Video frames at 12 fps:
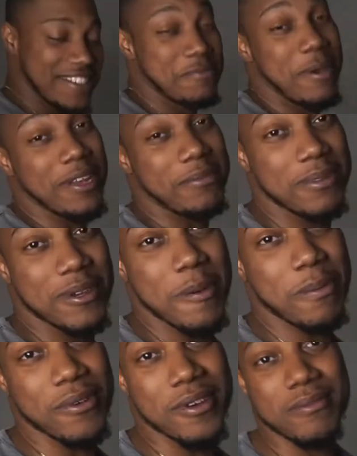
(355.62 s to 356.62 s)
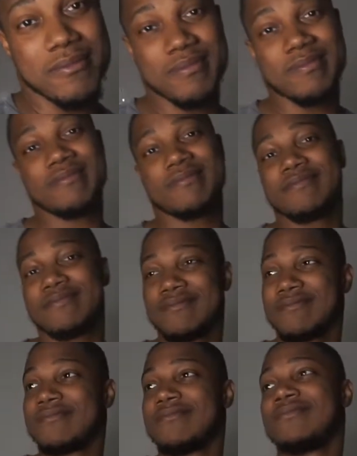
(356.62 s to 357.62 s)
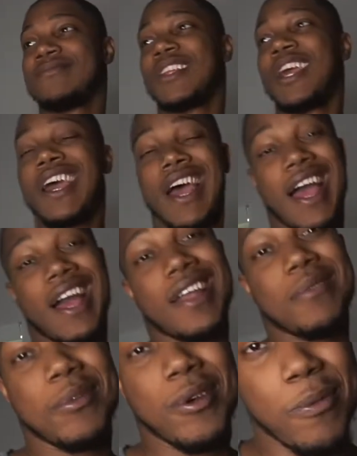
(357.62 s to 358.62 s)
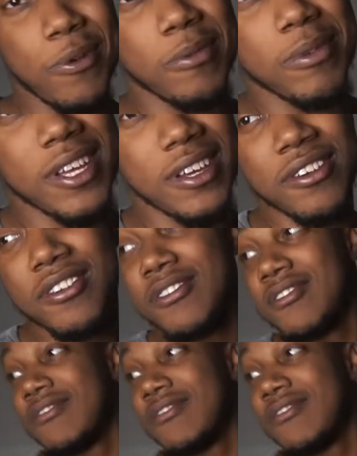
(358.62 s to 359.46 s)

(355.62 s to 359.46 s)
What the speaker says: about to meal prep. I got the meal prep later.